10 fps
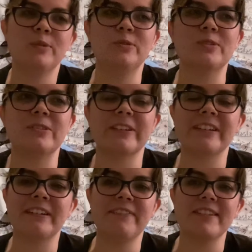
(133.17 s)
who just
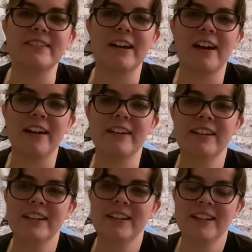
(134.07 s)
live and die
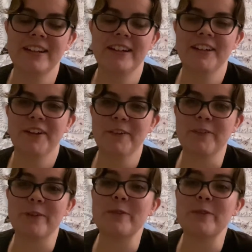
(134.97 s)
for this